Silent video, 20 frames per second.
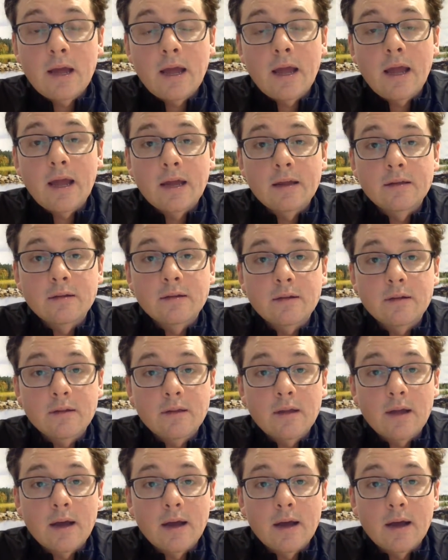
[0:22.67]
and
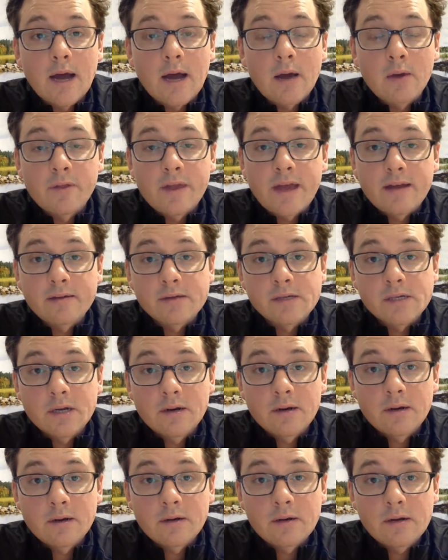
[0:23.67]
how that in
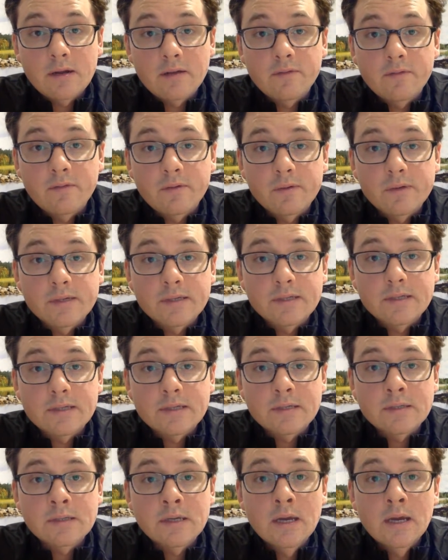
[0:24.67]
turn
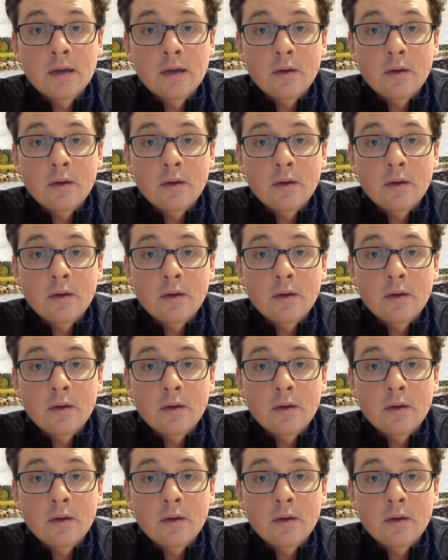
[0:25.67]
influences